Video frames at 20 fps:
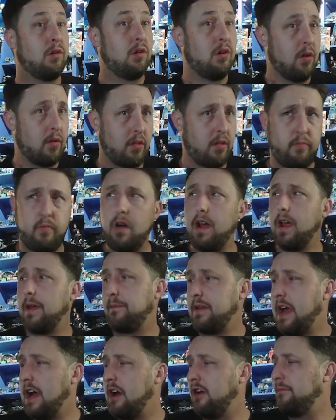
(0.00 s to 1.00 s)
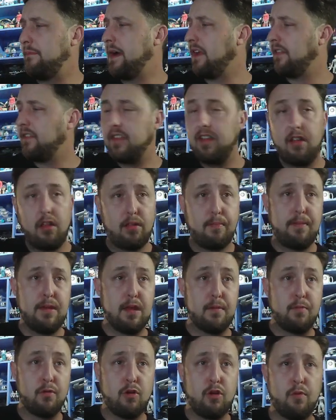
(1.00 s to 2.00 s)
was wiped out by these
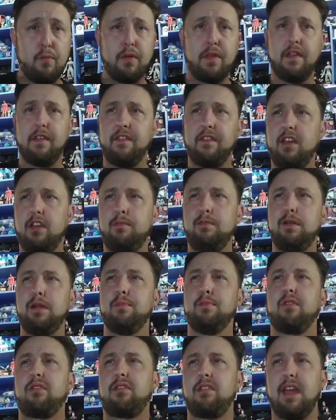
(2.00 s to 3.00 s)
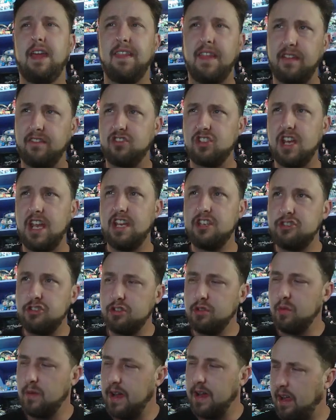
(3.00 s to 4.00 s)
people, but then these people say they've changed
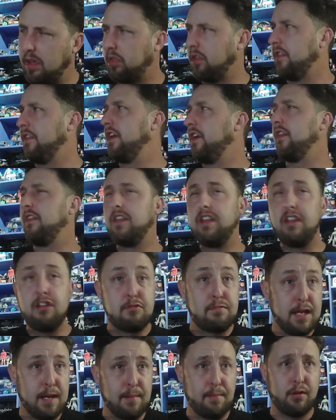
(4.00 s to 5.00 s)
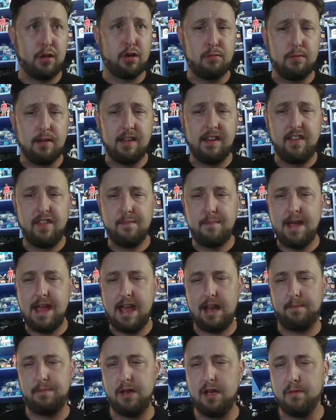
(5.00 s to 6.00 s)
their ways and that these people are really the
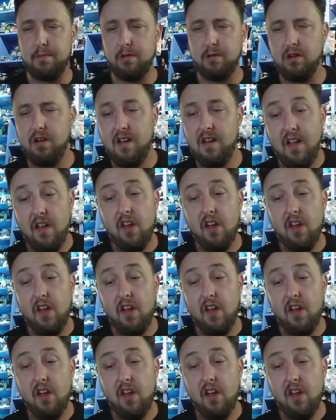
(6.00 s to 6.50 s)
bad people.